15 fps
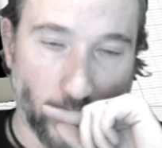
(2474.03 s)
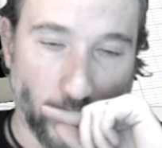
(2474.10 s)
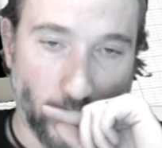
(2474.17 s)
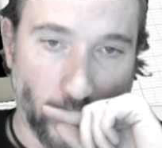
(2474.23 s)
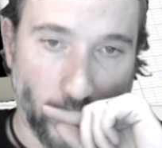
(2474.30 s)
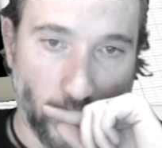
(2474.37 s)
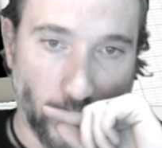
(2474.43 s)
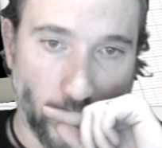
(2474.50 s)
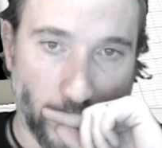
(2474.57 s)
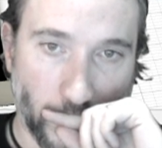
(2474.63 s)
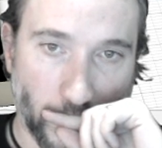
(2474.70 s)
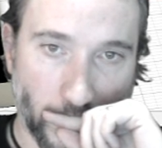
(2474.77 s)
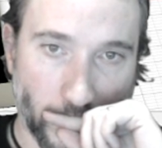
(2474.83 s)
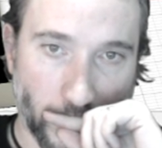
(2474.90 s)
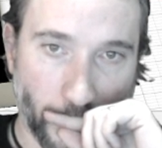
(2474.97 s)

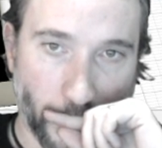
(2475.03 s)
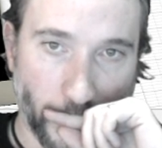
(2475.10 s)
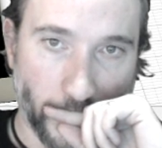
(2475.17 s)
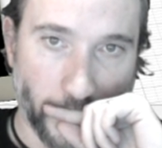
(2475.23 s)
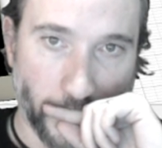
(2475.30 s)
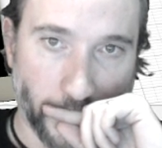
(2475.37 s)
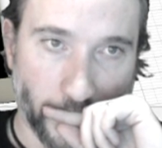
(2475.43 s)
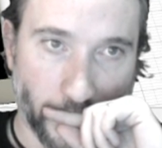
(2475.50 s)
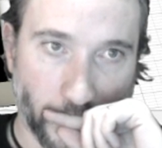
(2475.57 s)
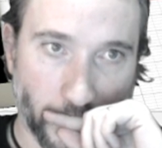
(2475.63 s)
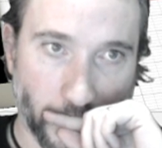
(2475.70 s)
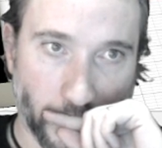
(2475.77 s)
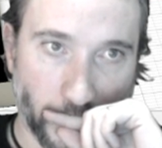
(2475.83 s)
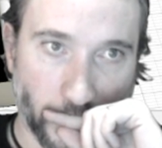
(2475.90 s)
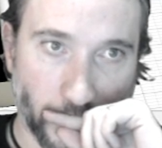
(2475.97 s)
What am I
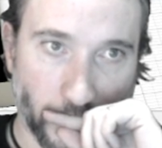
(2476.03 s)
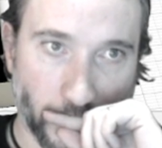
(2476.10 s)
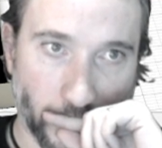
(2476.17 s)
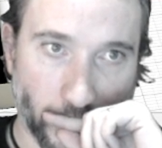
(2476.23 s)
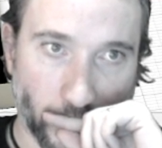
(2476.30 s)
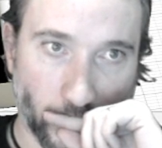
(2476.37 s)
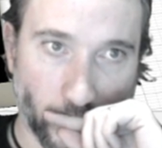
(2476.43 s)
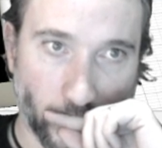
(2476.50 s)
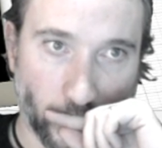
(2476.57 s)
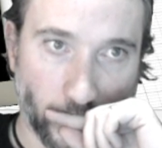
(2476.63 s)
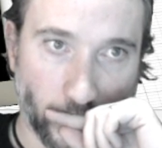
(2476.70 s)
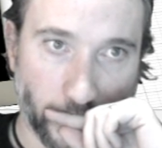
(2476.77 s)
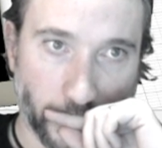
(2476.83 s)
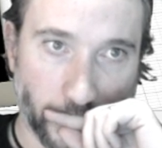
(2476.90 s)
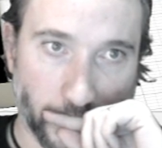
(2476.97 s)
thinking?
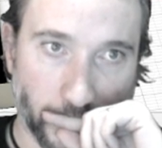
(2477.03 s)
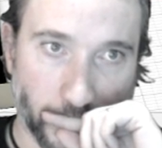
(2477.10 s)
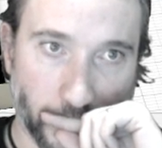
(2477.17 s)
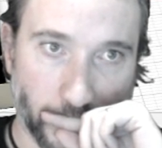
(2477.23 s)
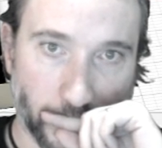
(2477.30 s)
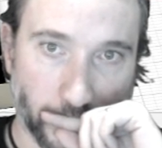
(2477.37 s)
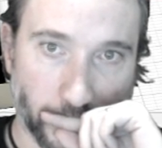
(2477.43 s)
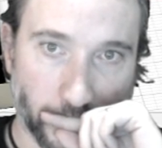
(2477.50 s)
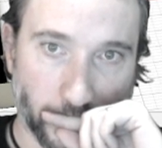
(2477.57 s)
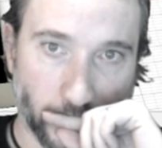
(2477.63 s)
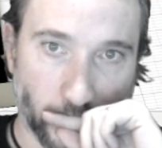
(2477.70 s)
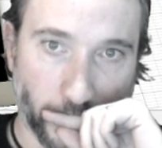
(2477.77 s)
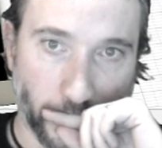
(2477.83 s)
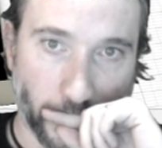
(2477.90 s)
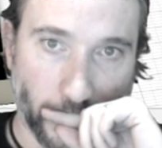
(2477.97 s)
What is the easiest
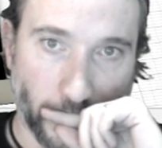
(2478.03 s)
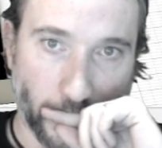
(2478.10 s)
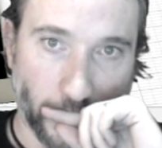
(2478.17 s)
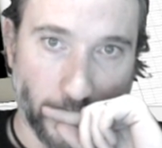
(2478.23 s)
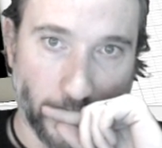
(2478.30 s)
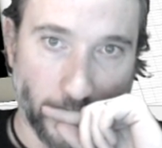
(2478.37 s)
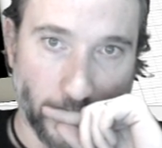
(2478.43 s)
way?